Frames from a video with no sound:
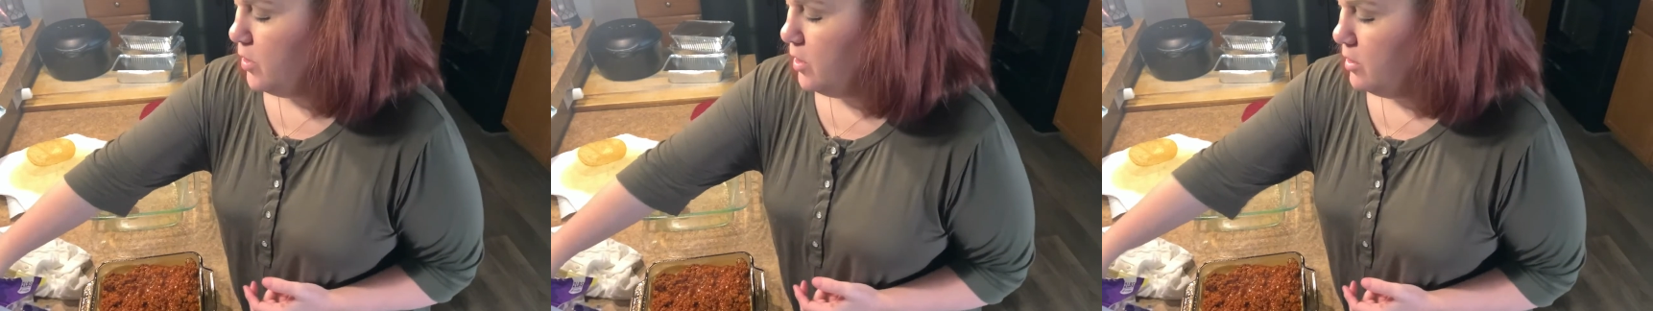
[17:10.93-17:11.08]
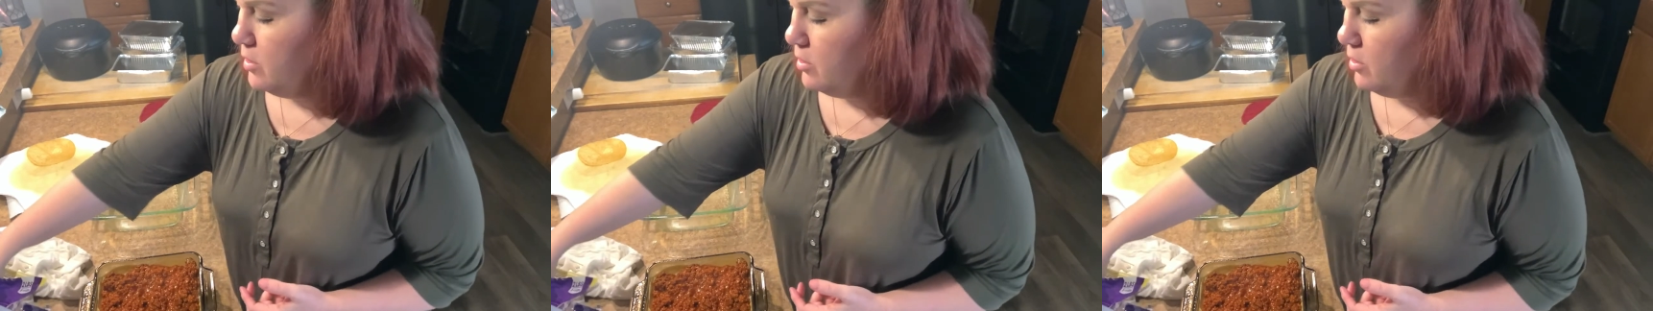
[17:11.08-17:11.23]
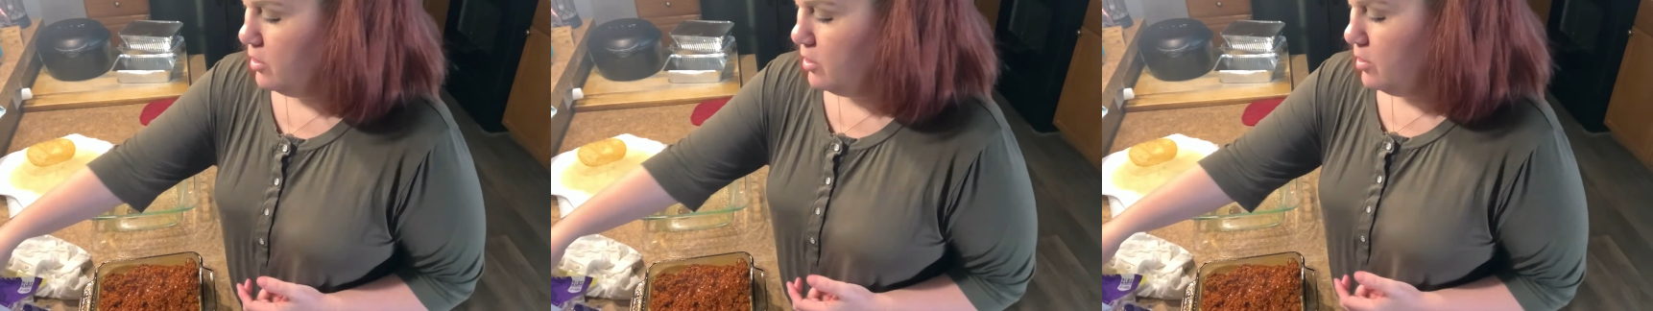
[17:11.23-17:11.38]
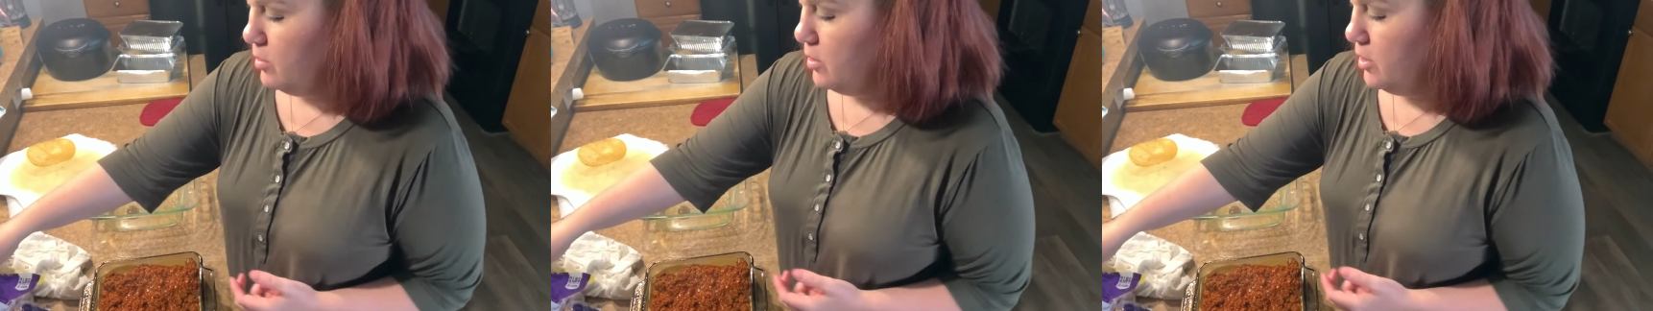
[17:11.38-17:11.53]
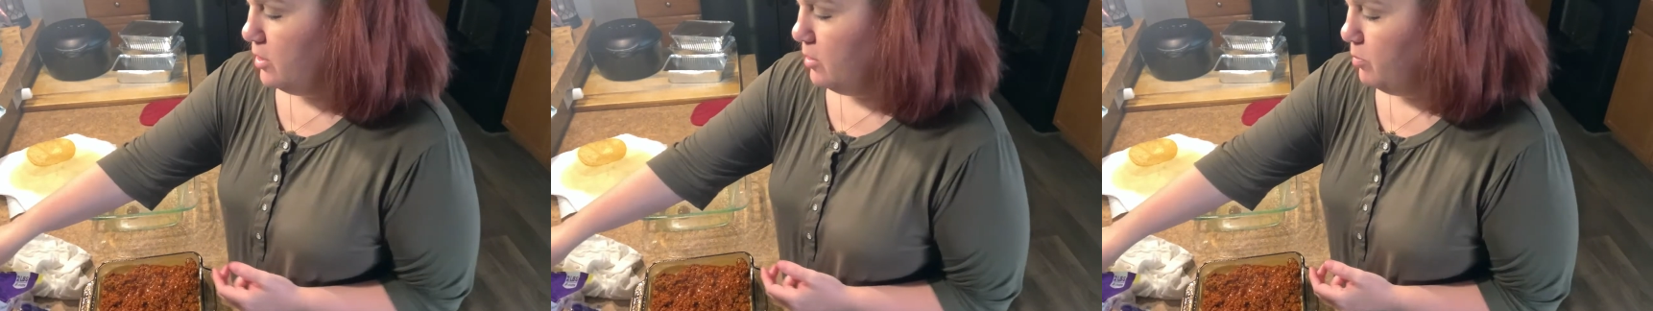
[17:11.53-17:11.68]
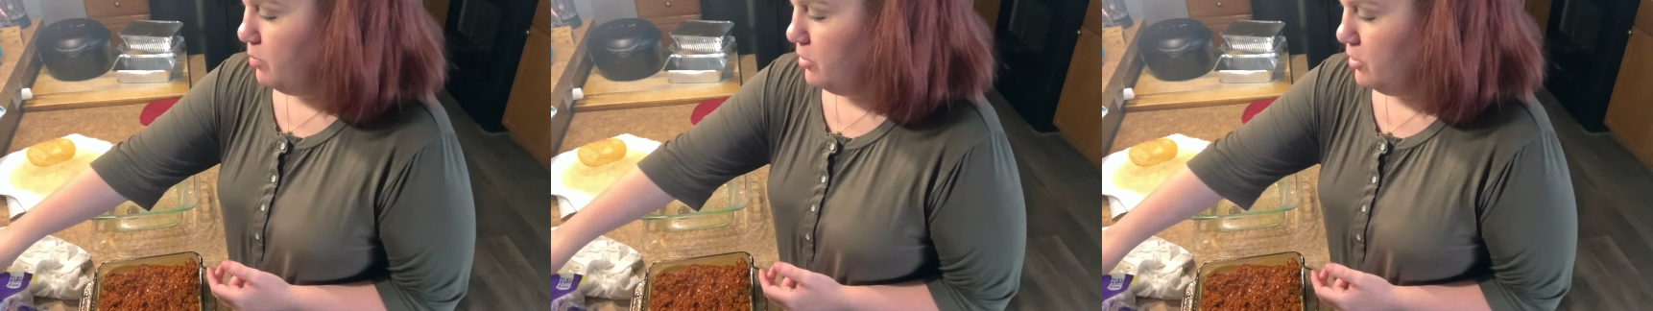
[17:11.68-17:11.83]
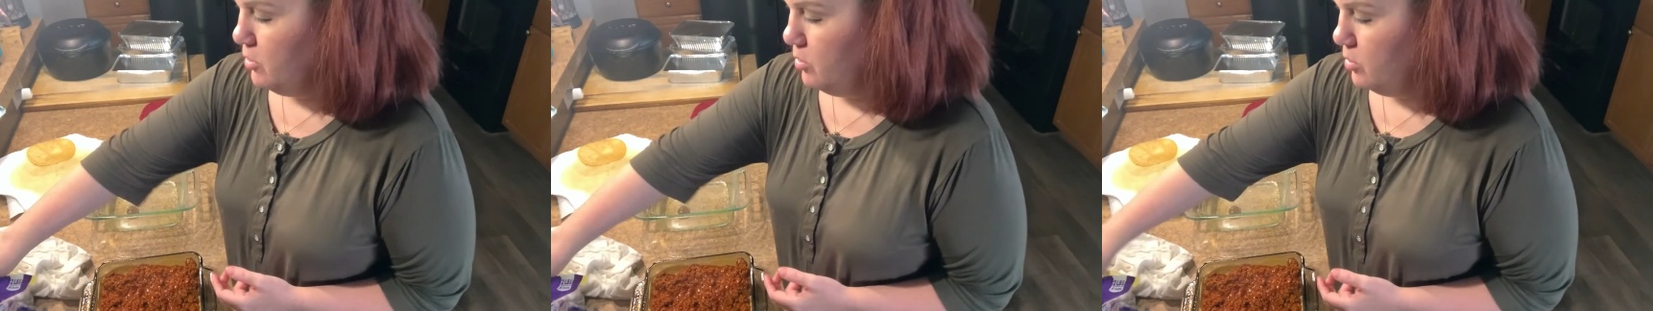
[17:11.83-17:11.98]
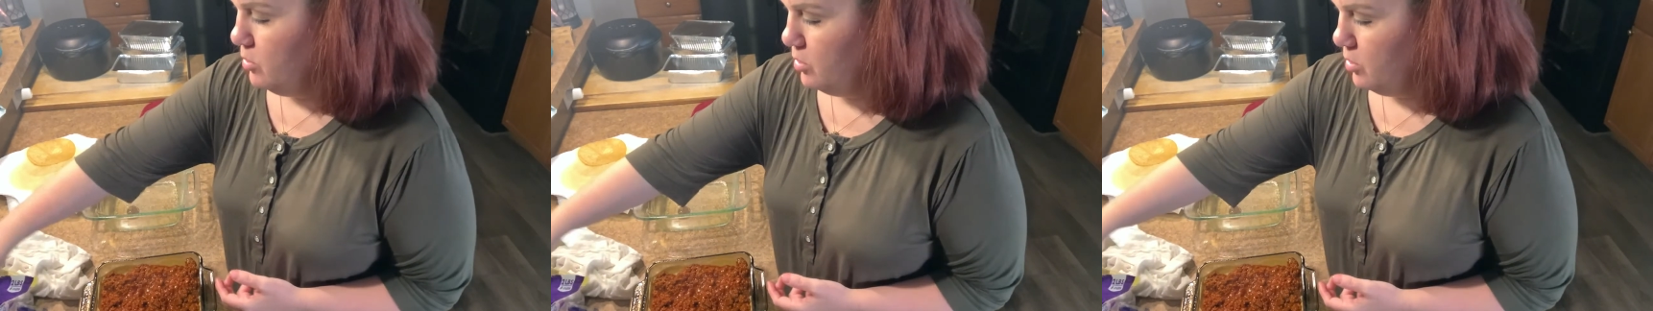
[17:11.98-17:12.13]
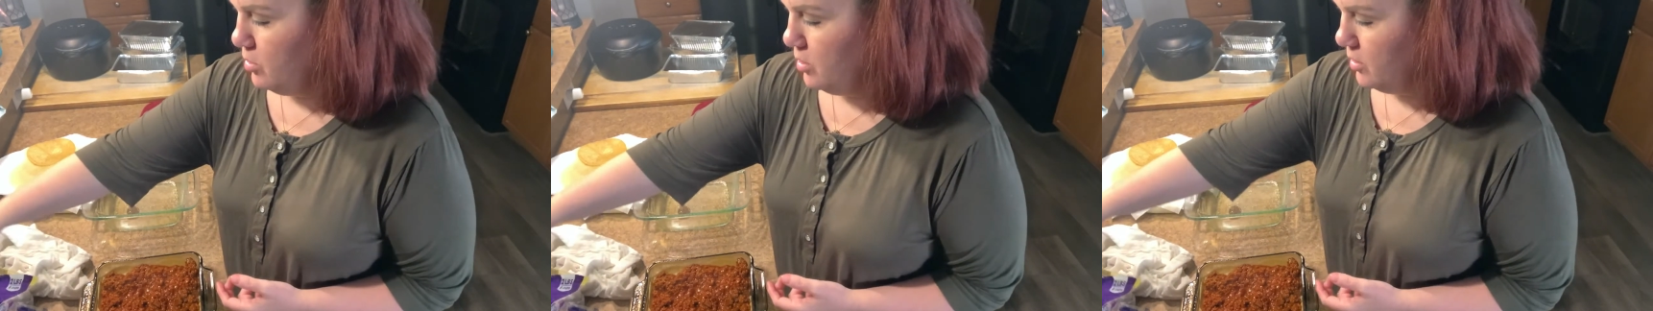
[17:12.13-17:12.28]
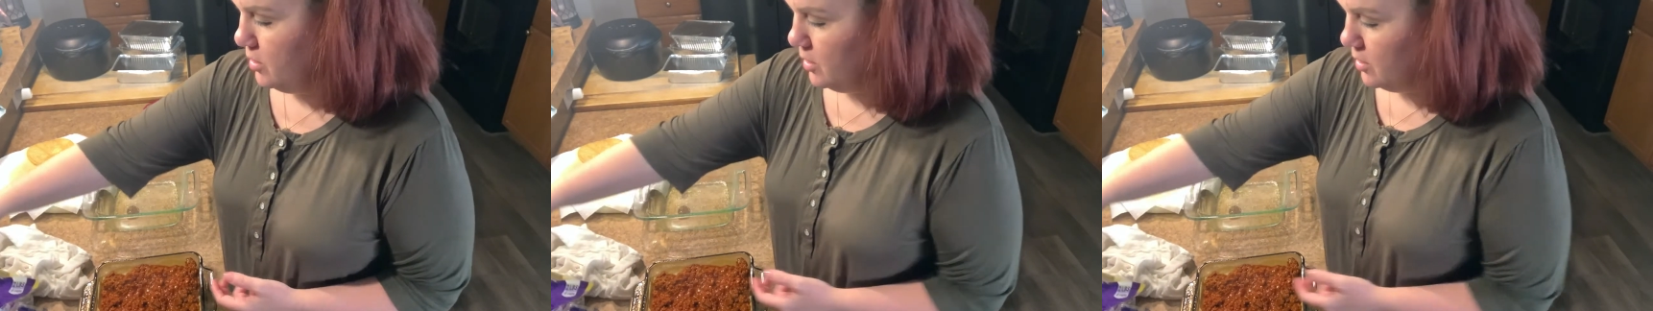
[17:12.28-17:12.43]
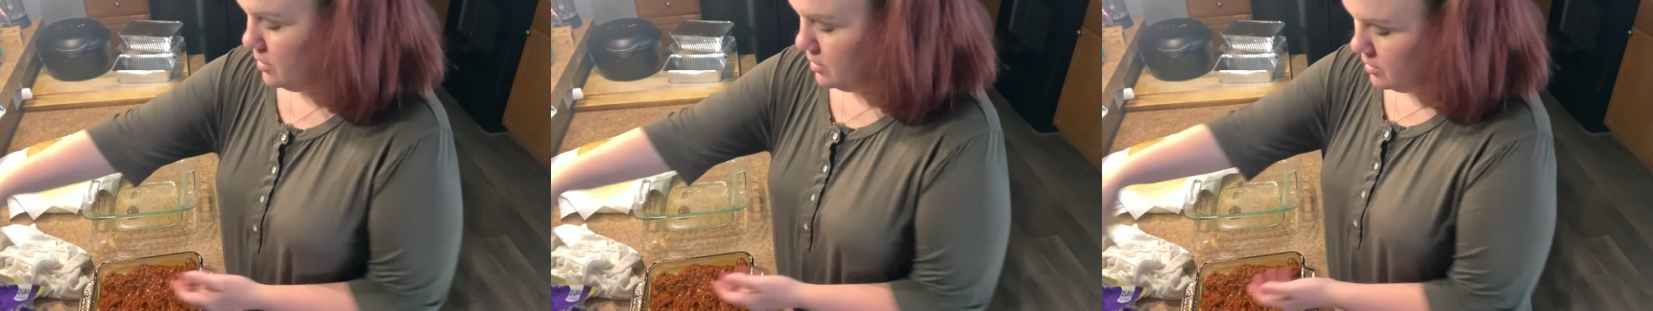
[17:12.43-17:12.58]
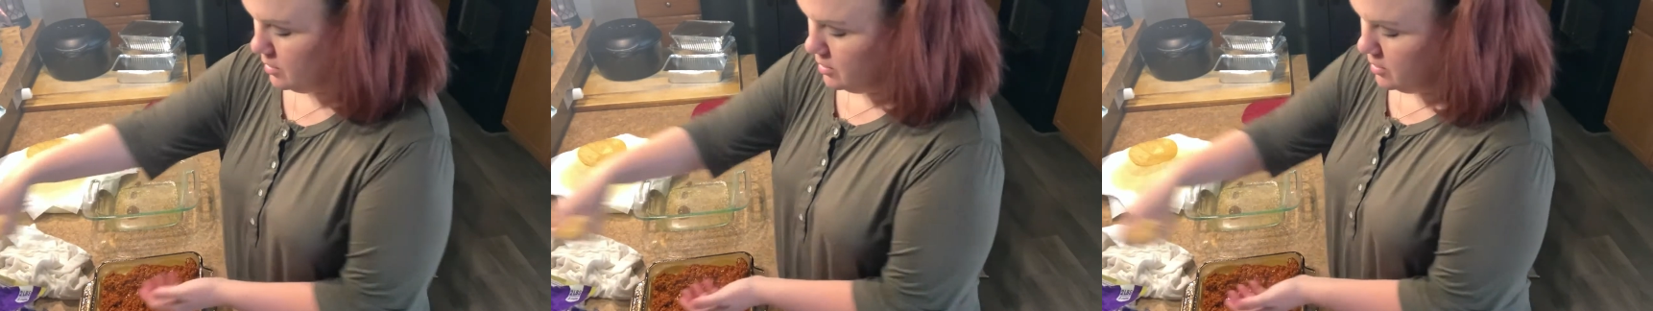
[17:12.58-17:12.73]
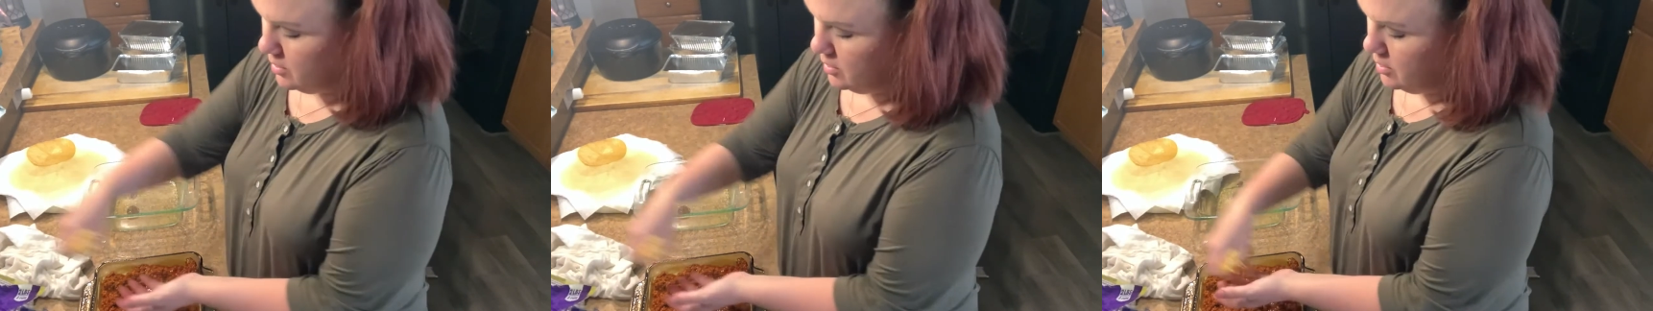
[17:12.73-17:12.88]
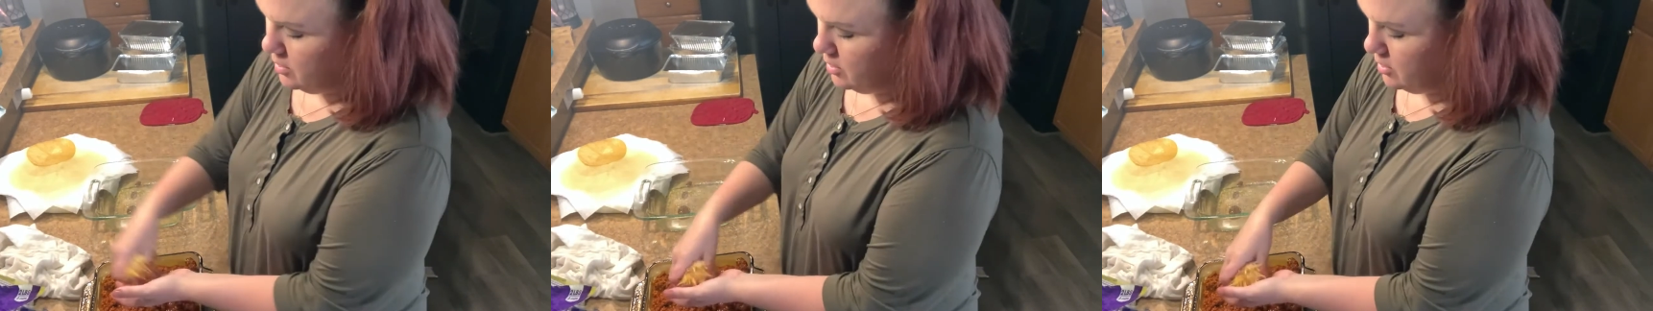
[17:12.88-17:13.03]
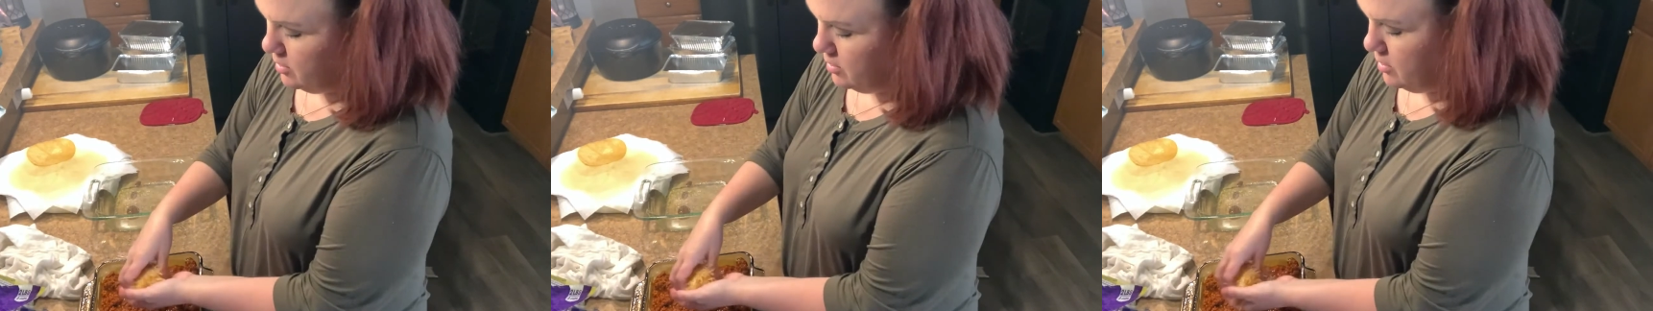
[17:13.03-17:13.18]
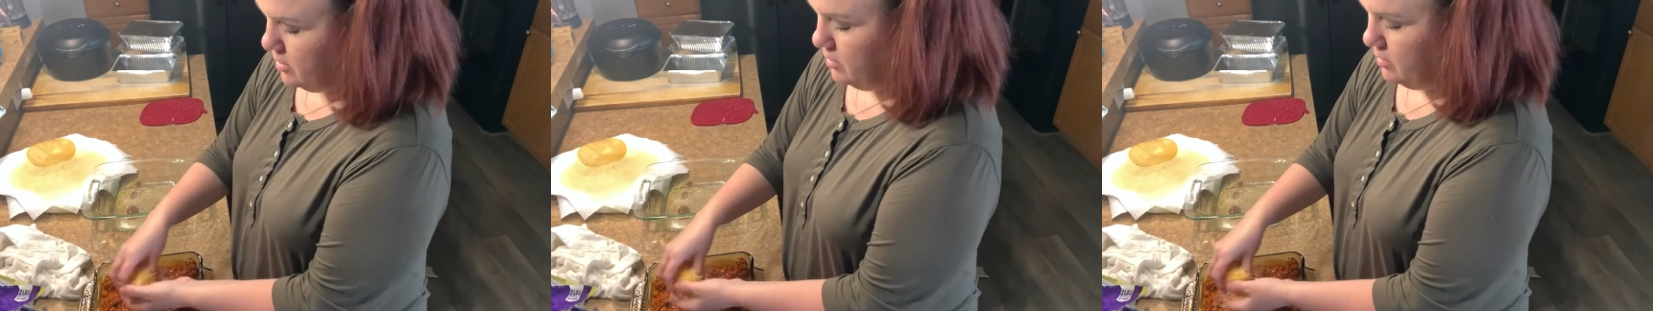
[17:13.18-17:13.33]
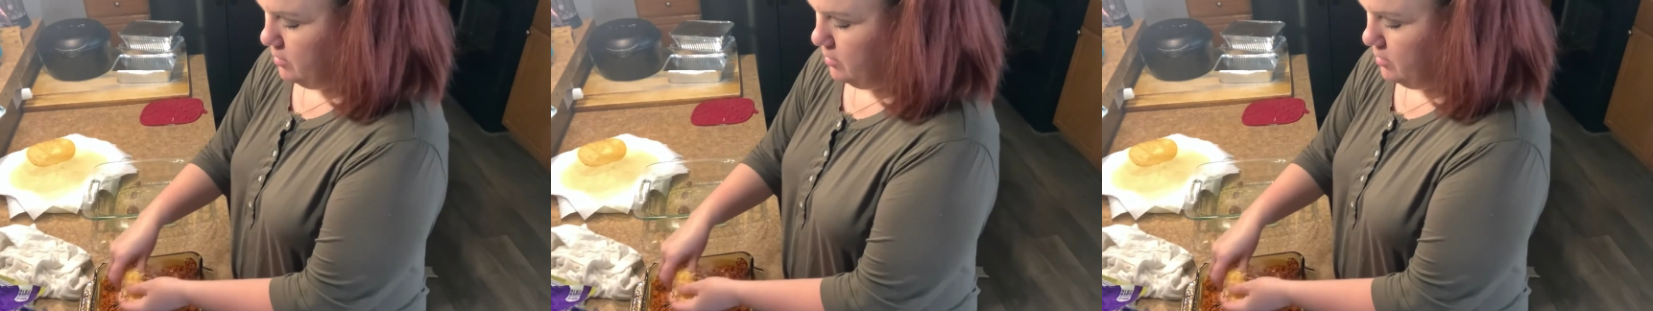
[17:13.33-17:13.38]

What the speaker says: So you end up with 2 tortillas in there.